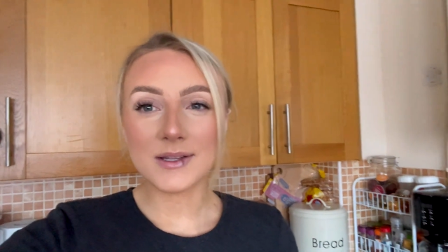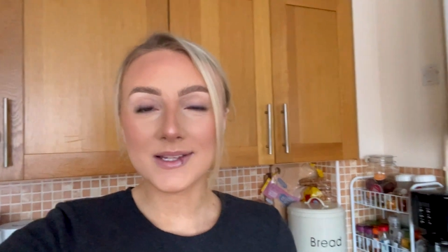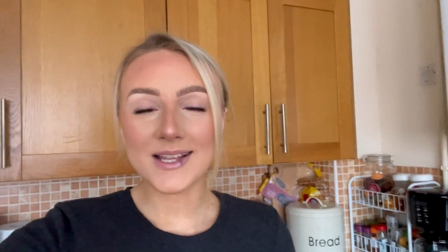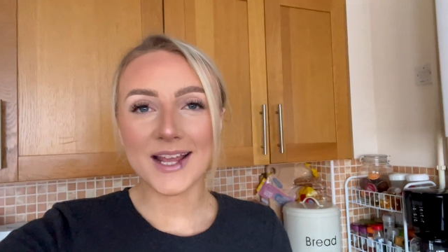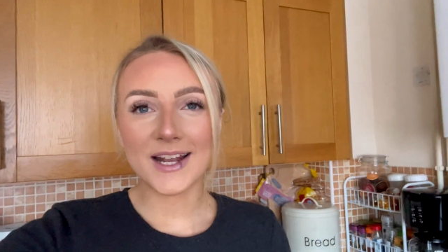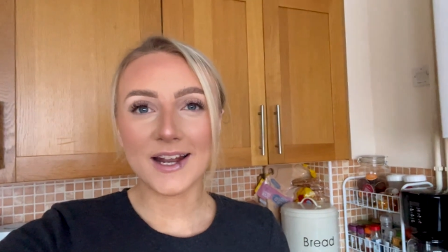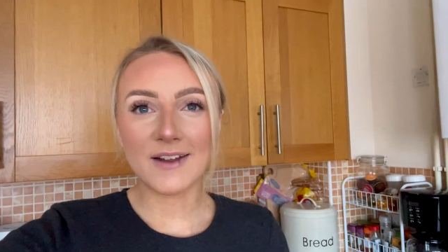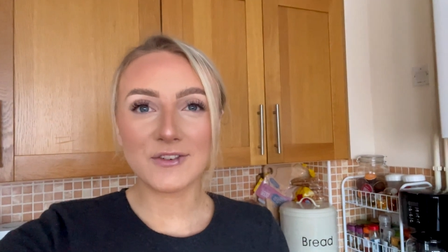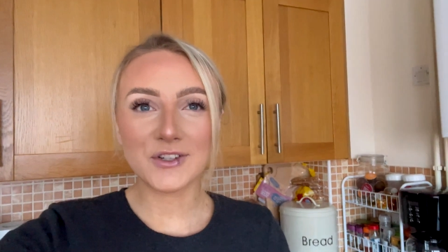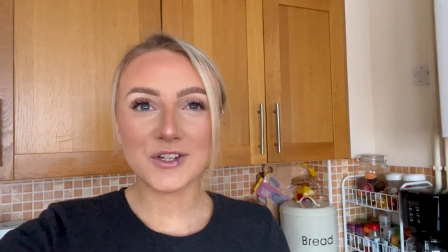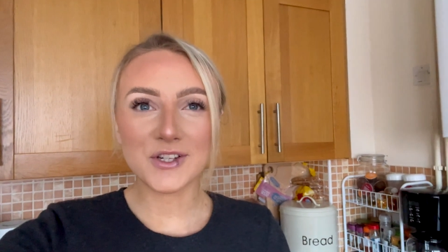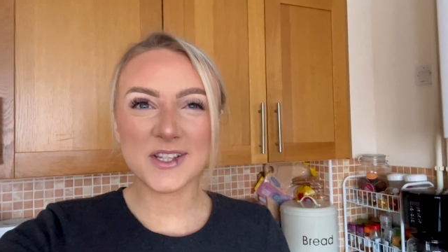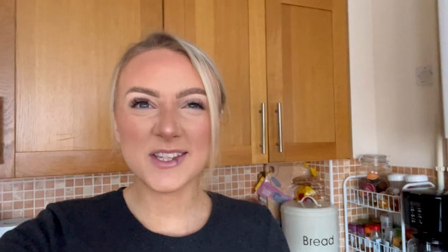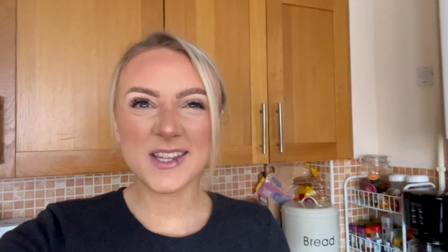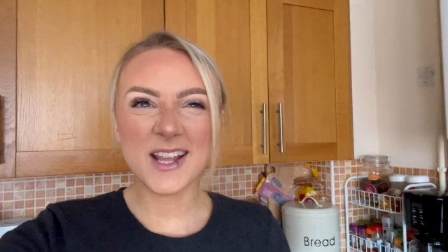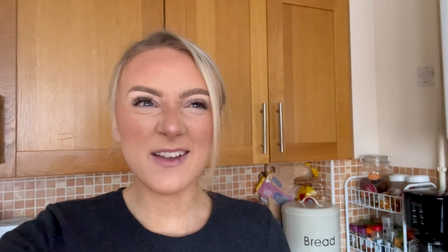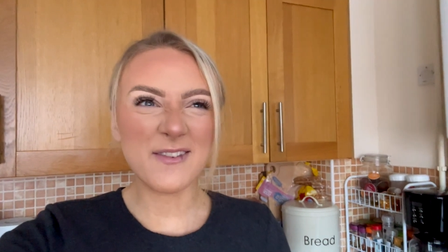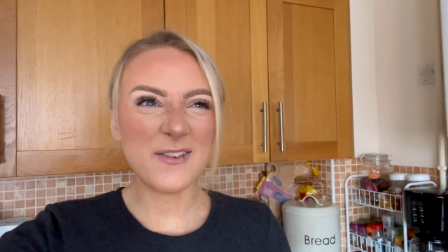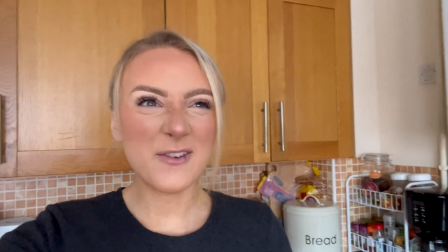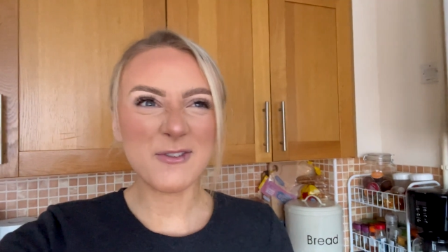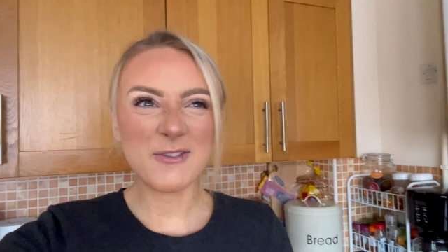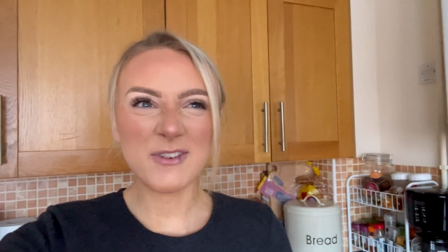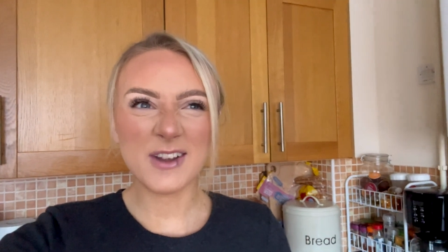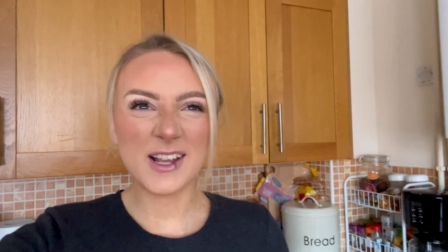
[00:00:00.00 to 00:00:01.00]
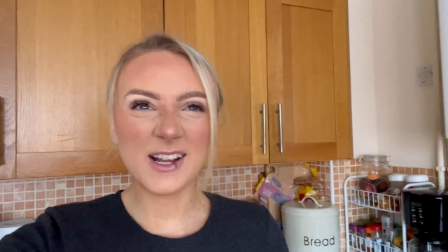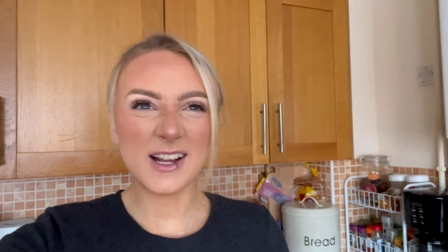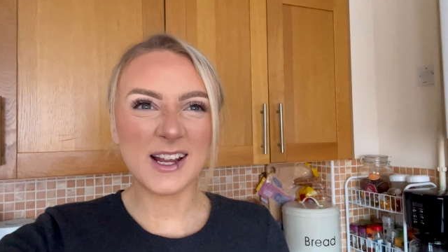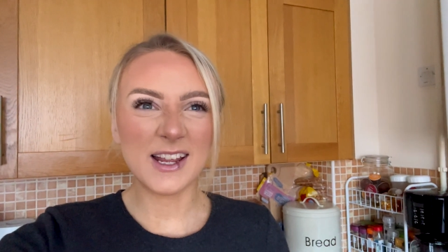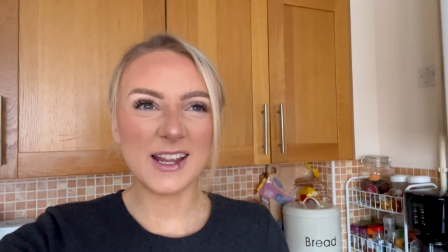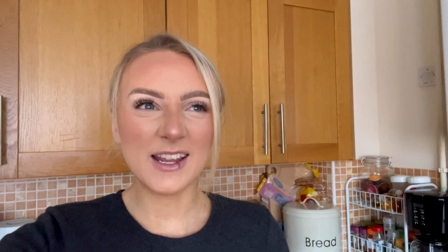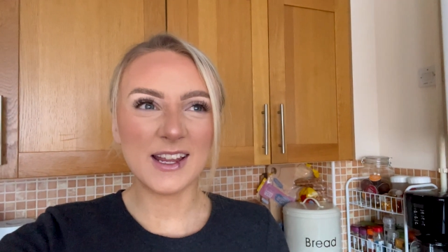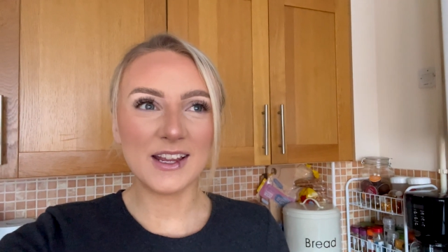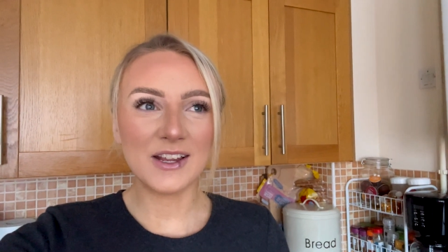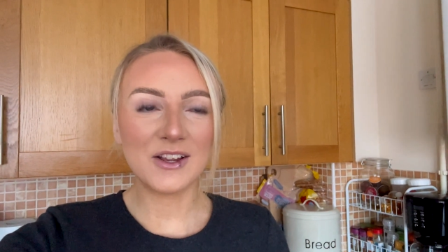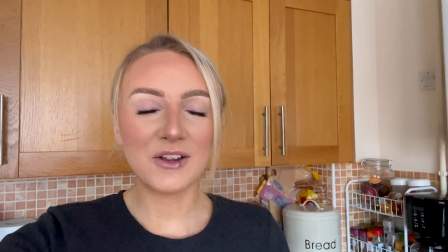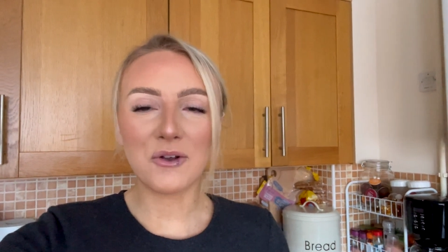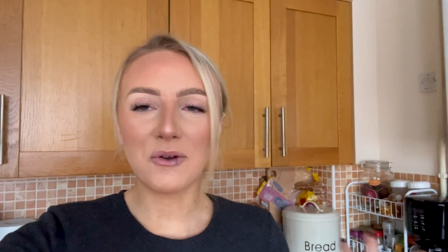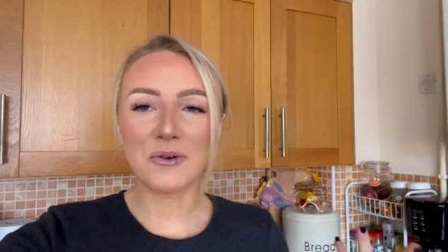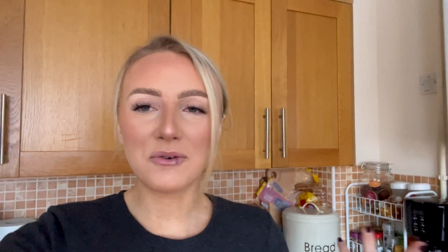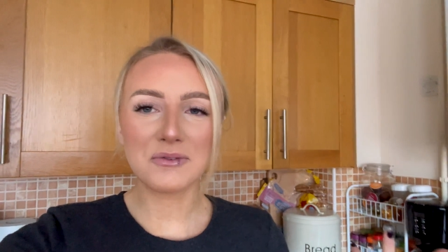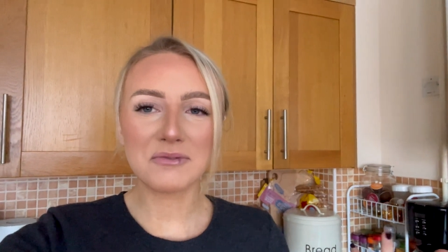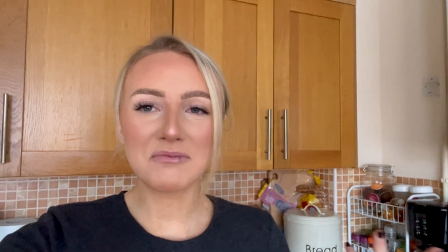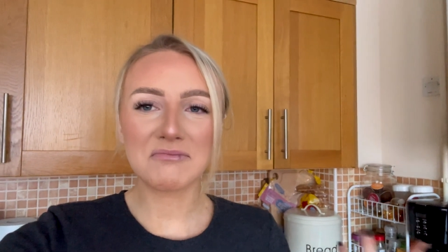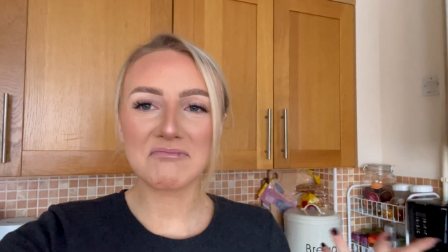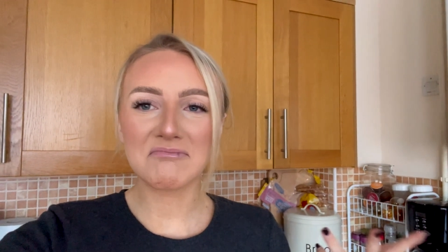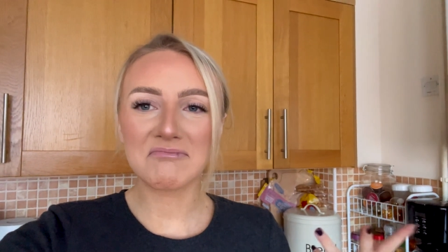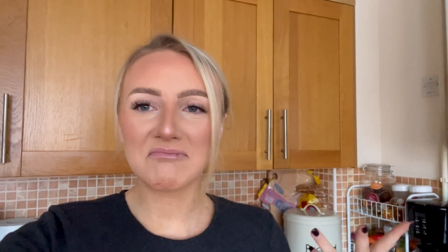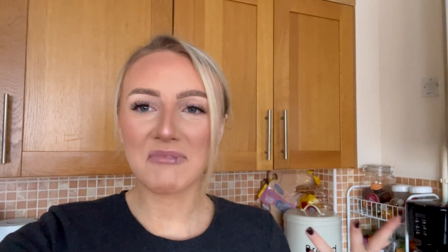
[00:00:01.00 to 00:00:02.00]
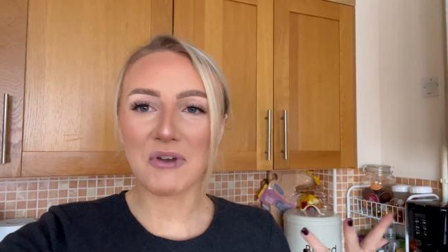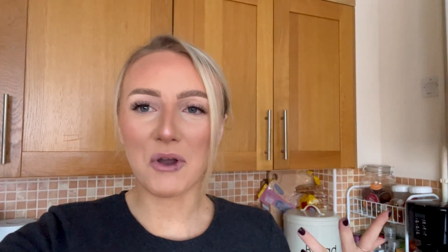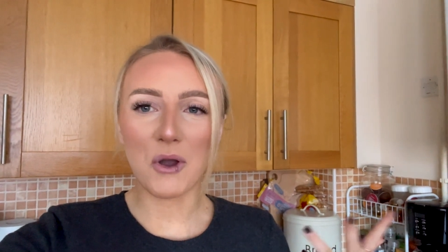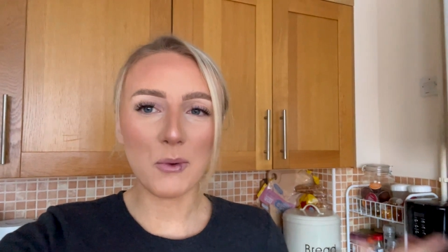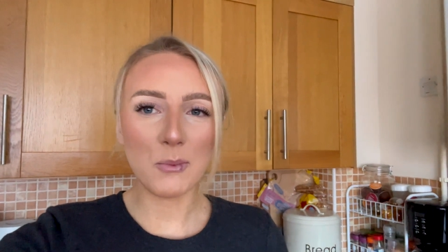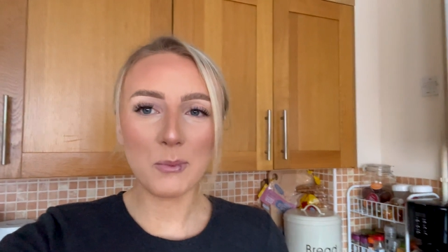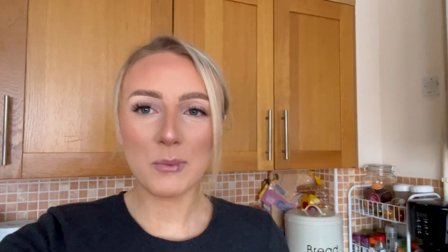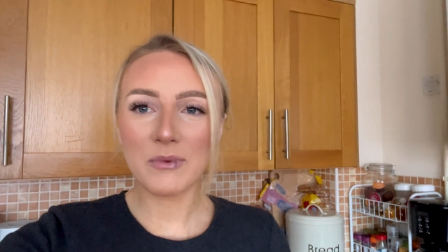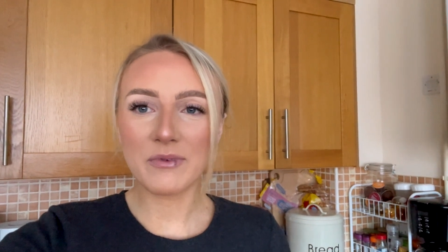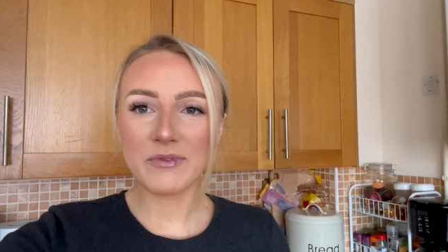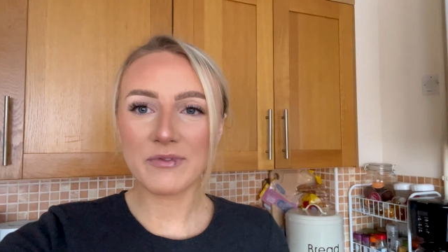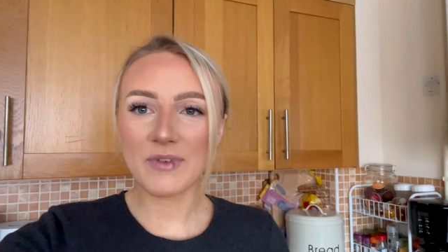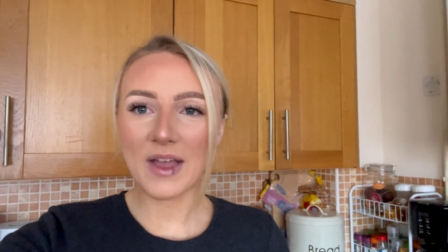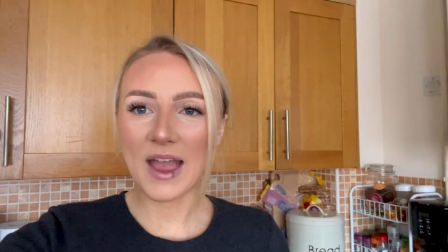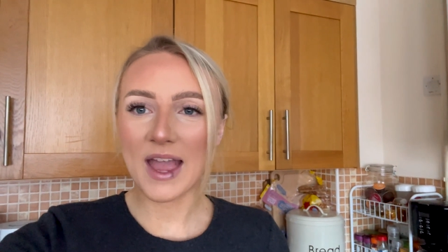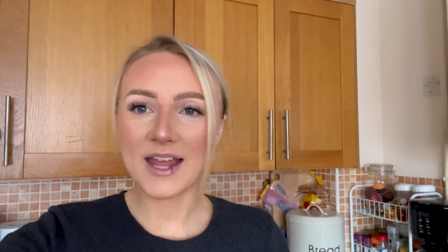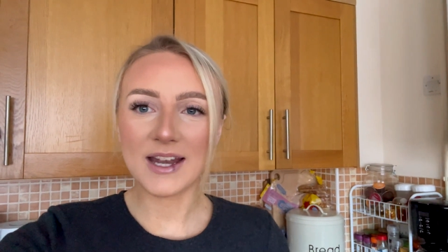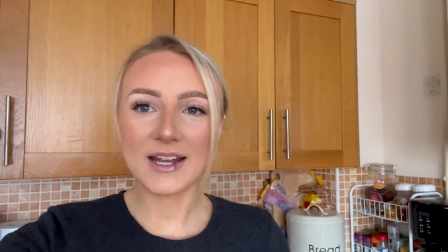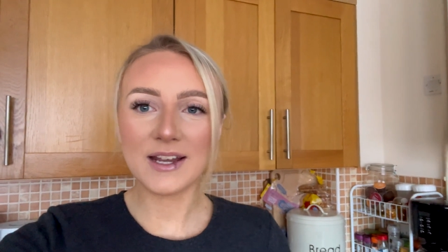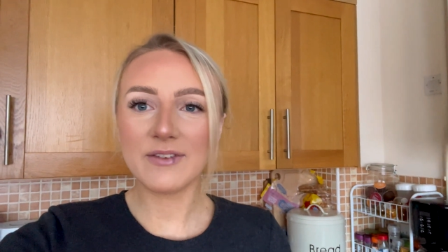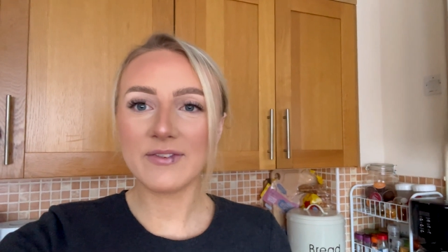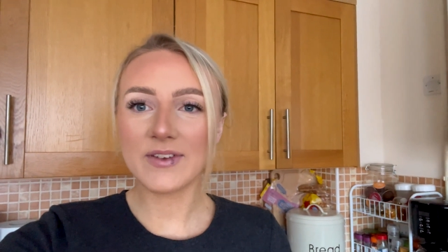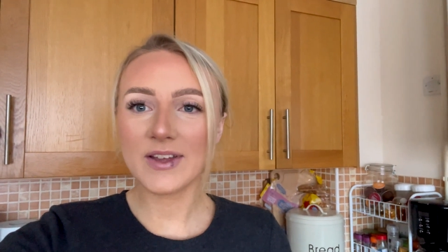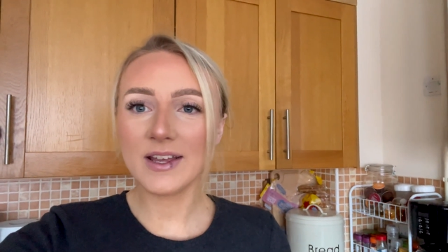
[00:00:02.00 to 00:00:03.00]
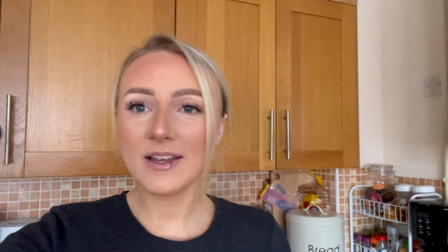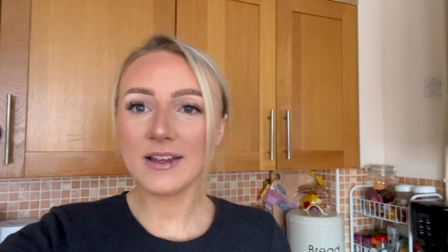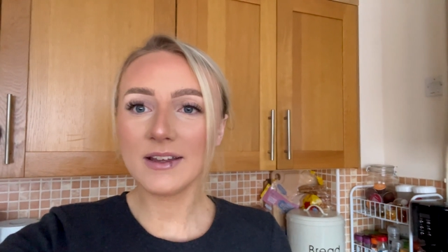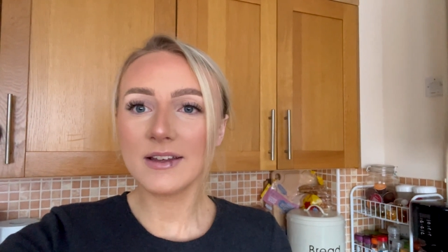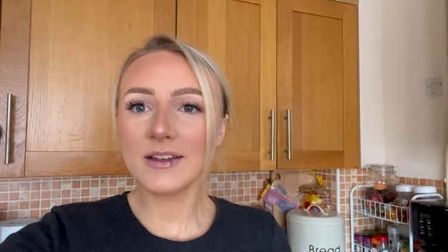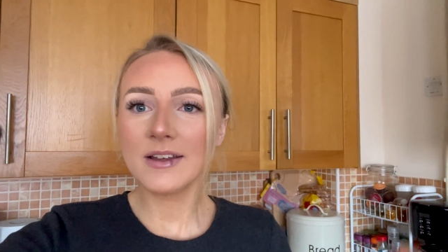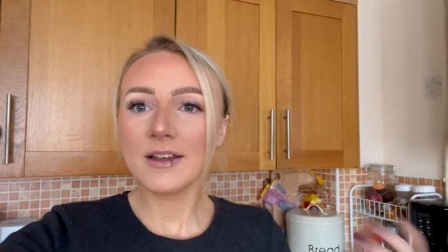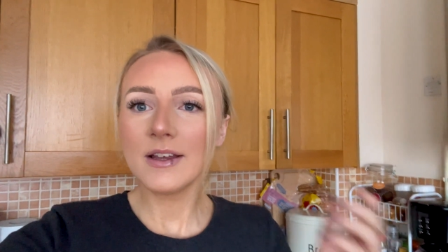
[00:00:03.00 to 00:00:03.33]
and I've just never really got on with any of it.